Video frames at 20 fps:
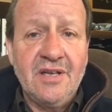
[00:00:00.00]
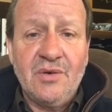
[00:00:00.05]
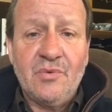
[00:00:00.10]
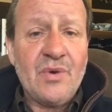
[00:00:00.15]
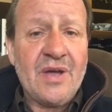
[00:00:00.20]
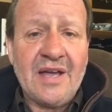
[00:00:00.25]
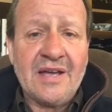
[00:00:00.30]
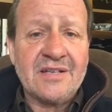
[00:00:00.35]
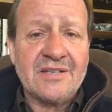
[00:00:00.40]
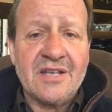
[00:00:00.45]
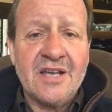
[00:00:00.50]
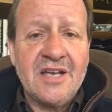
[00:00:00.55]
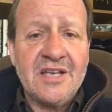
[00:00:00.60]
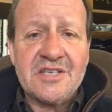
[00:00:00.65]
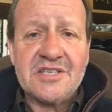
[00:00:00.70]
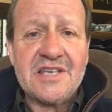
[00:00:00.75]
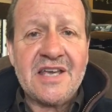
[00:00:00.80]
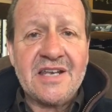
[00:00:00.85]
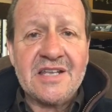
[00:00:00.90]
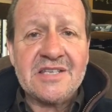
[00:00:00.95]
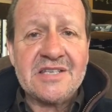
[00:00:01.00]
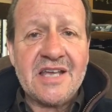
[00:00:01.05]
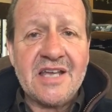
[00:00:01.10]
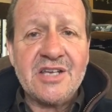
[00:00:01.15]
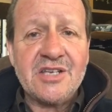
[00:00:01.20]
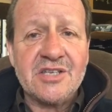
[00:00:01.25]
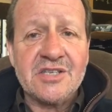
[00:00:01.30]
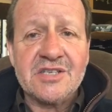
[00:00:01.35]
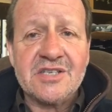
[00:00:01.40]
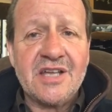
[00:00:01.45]
We had
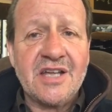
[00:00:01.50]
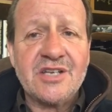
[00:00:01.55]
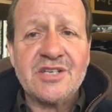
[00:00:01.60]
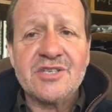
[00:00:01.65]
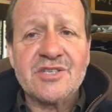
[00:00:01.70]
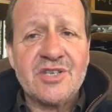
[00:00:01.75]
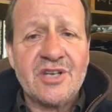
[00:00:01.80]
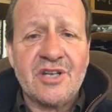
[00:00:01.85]
sanitation stations,